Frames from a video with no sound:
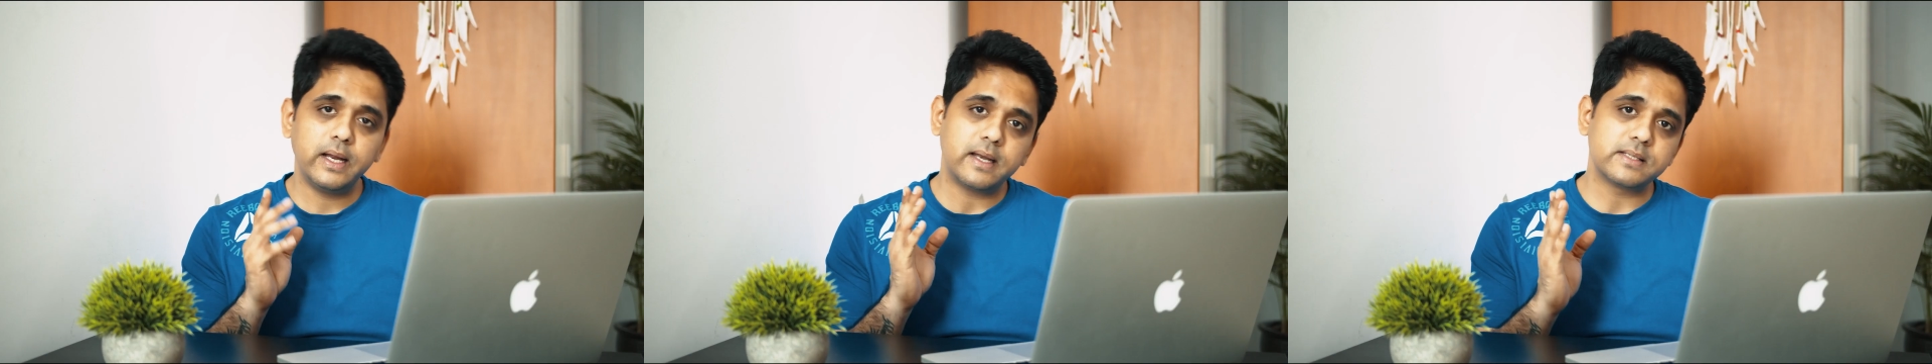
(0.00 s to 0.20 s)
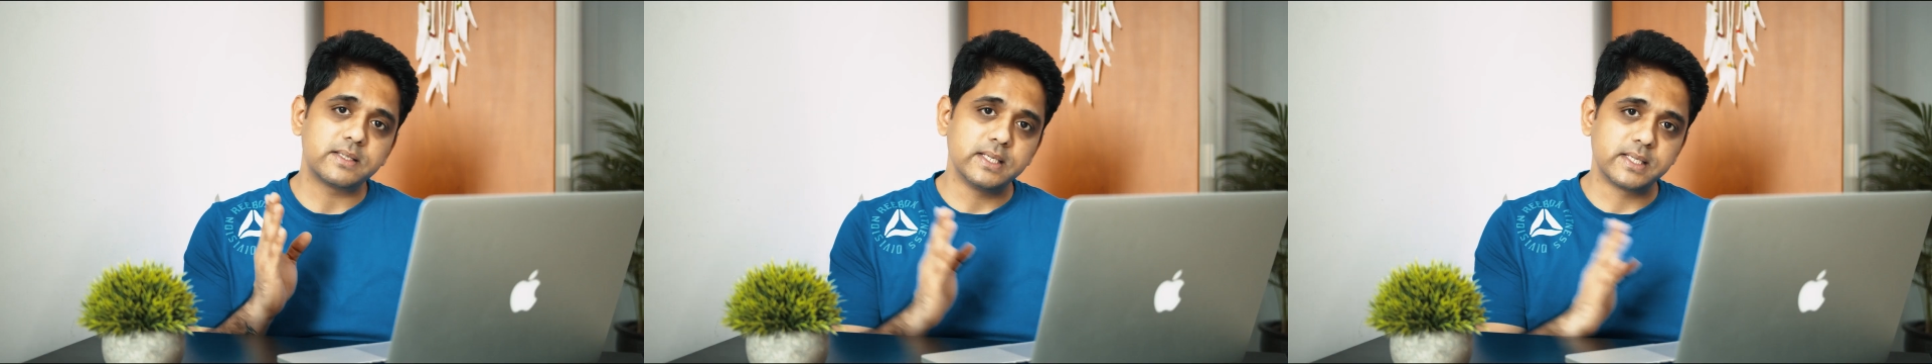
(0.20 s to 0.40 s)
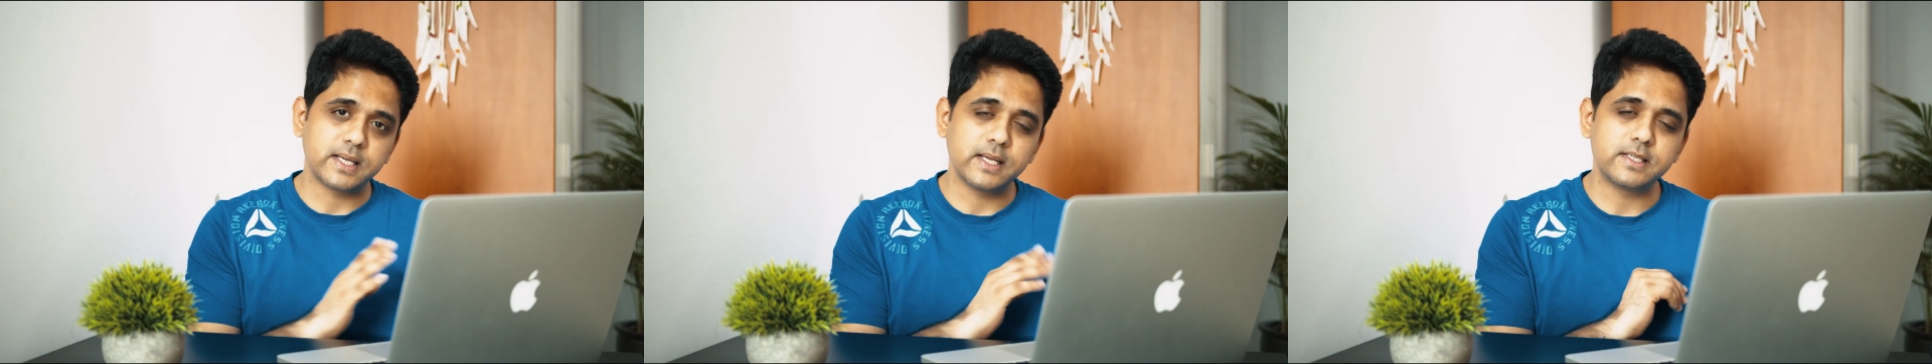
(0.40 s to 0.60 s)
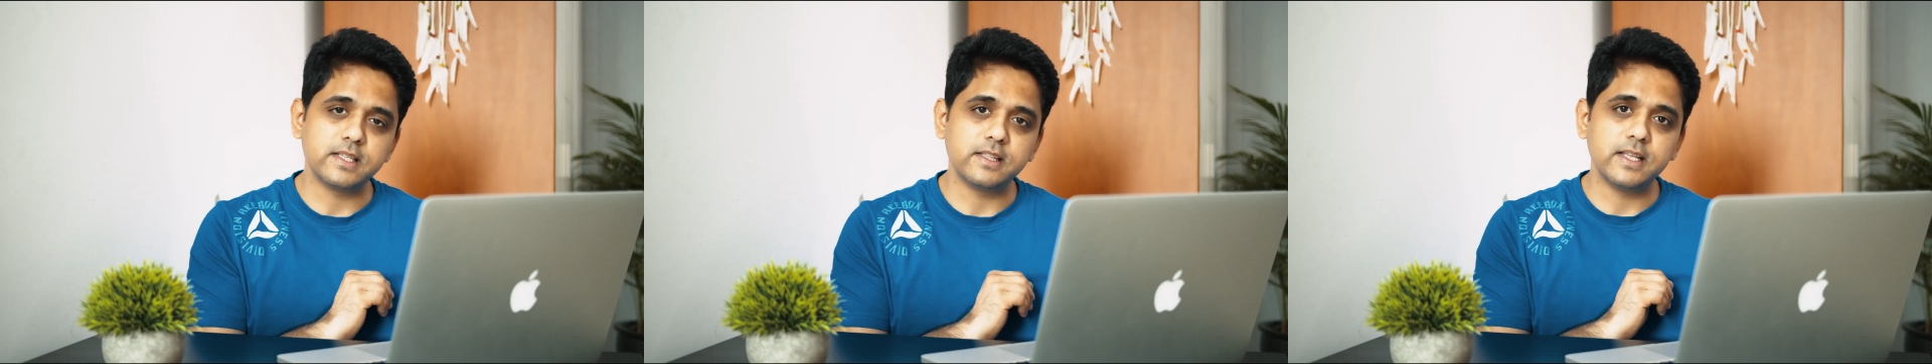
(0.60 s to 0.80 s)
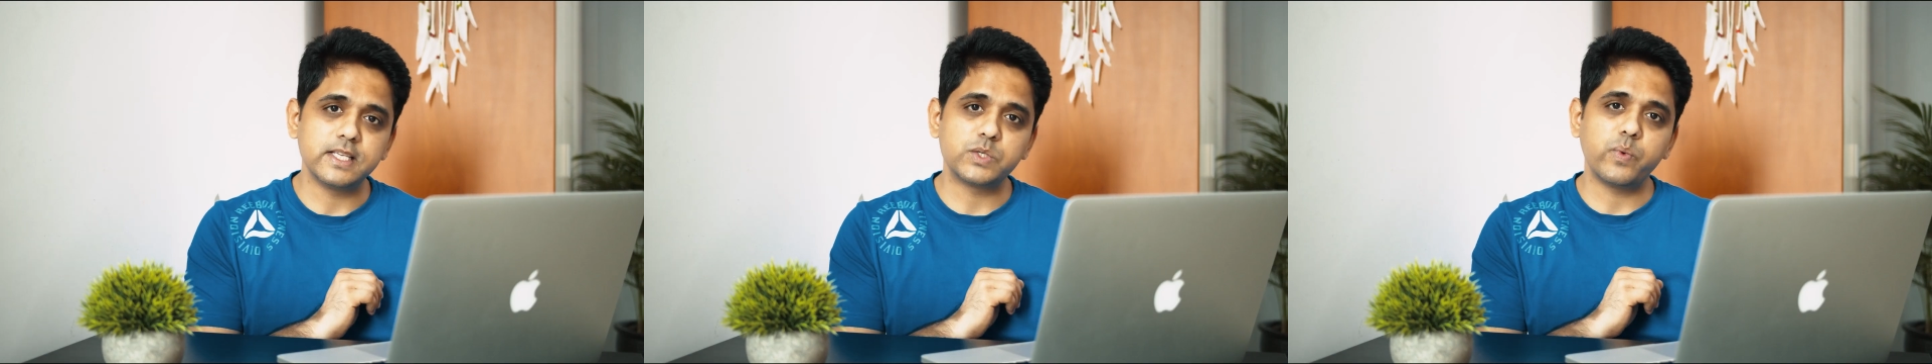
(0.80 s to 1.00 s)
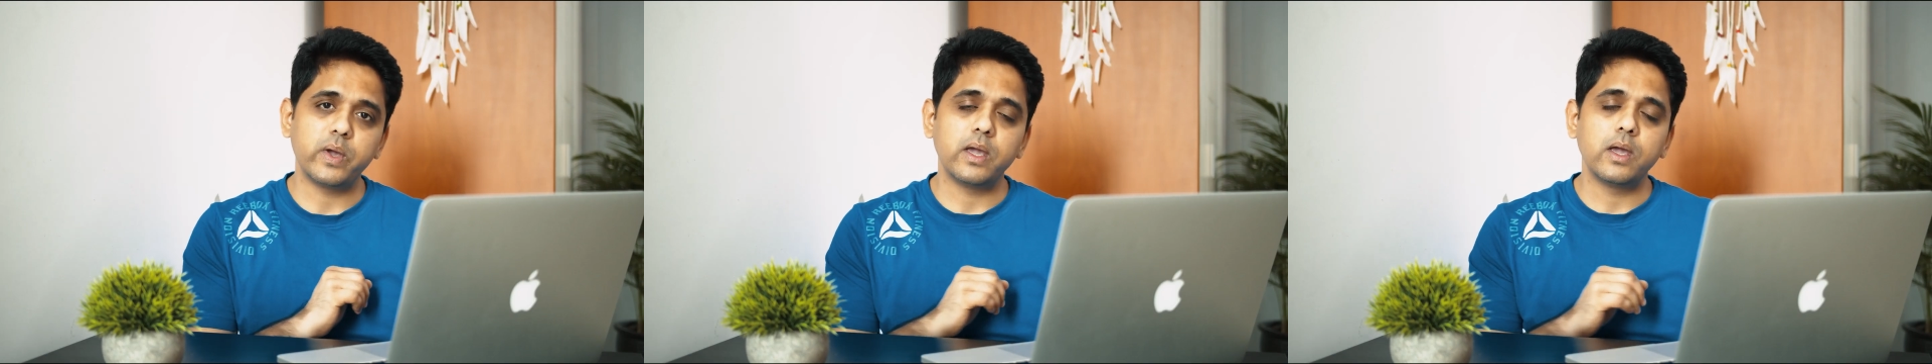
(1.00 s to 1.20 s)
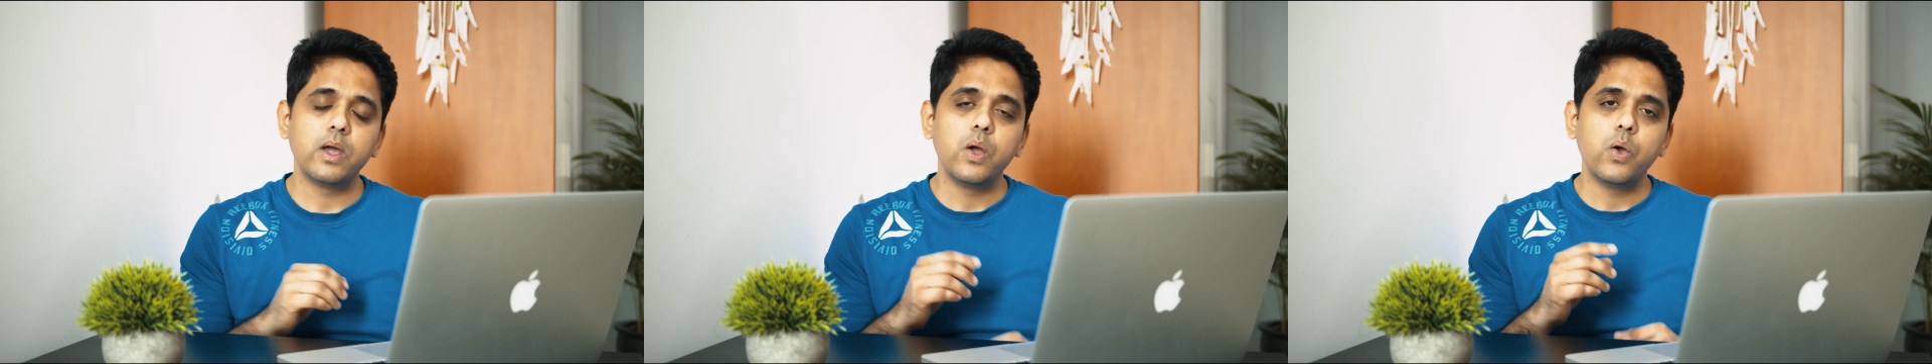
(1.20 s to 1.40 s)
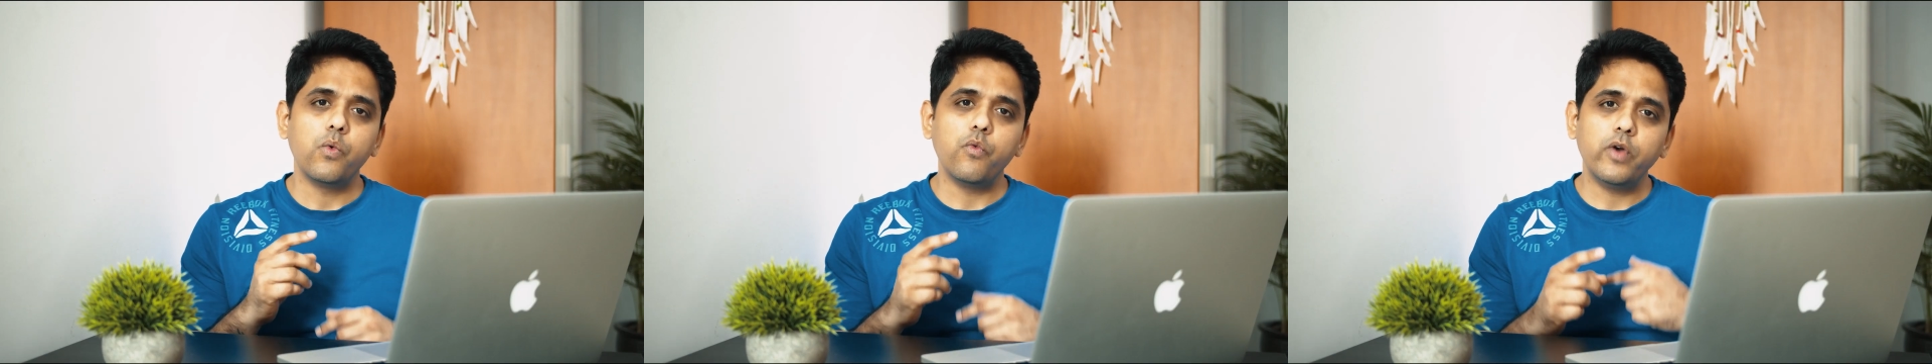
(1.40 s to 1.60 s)
let us discuss in this way.
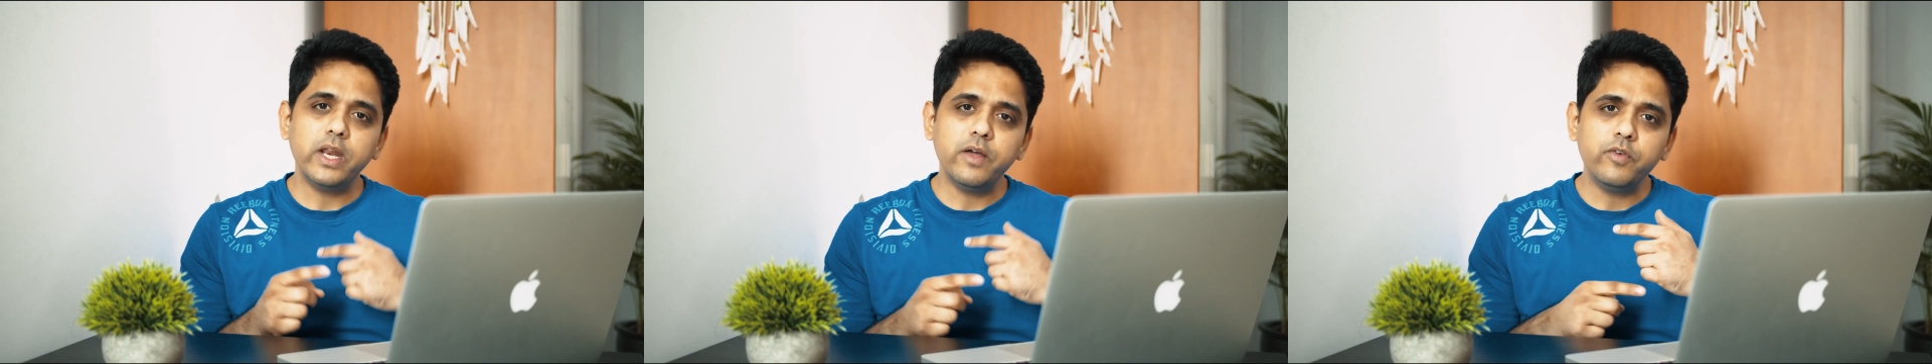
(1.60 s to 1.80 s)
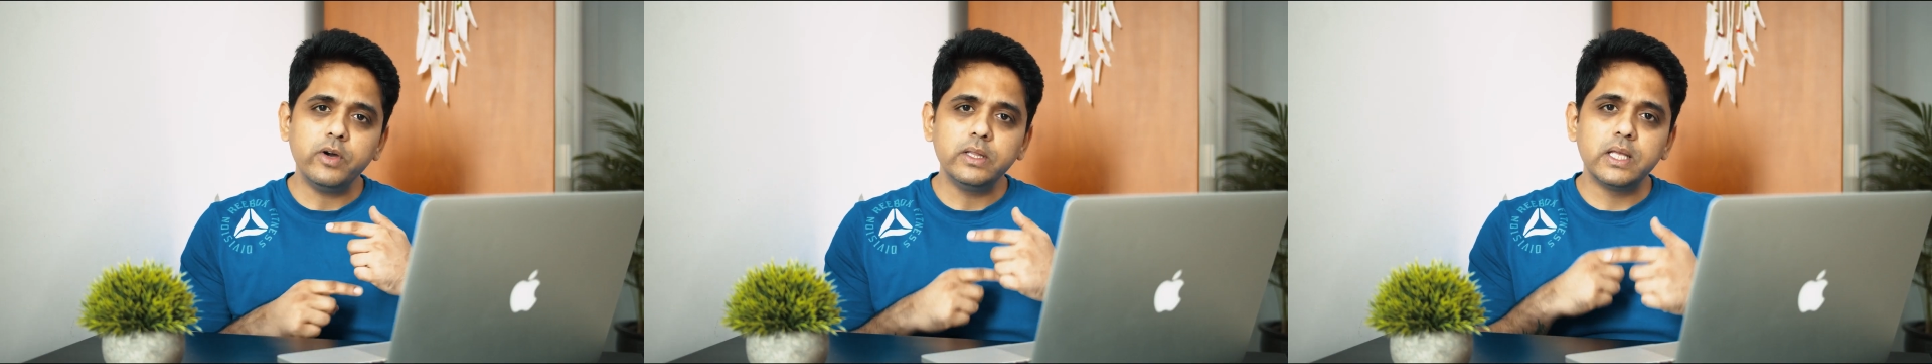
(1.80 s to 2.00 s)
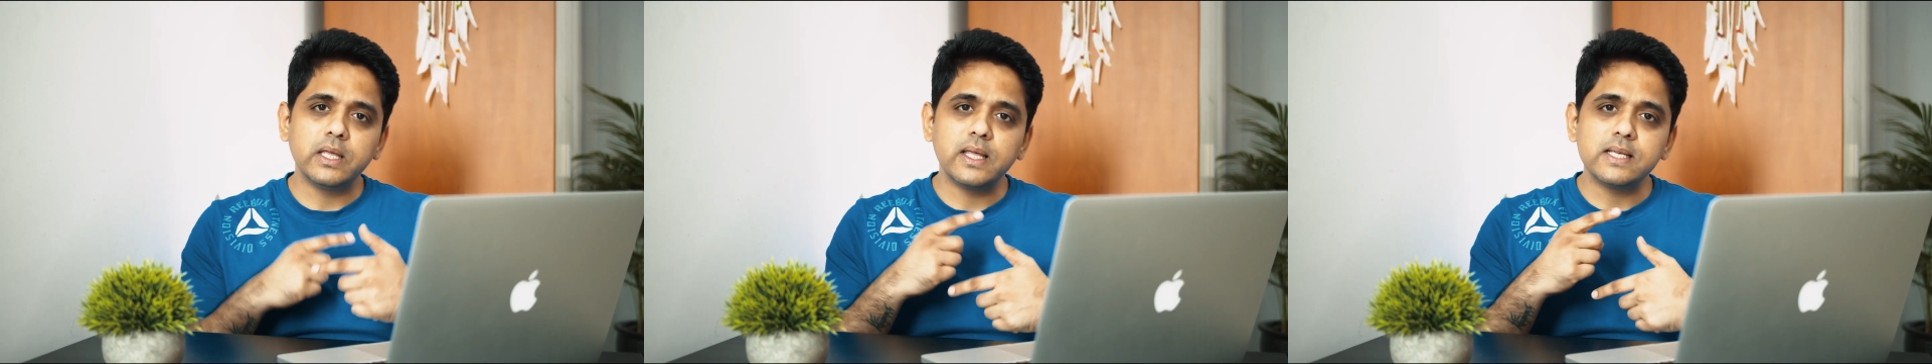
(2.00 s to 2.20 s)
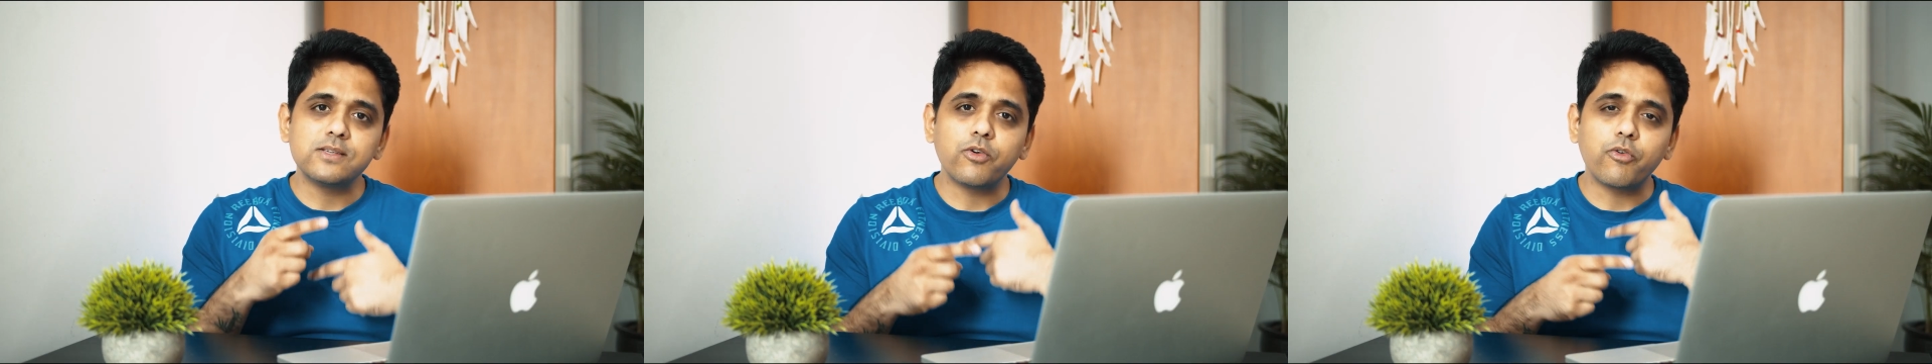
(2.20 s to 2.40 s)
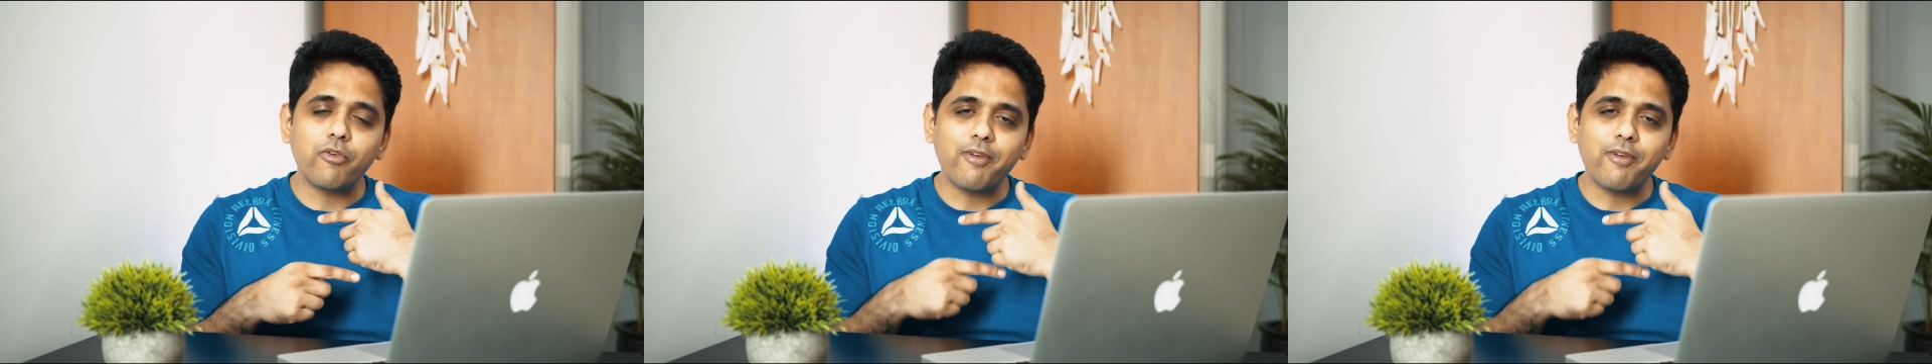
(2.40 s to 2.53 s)
Whenever there is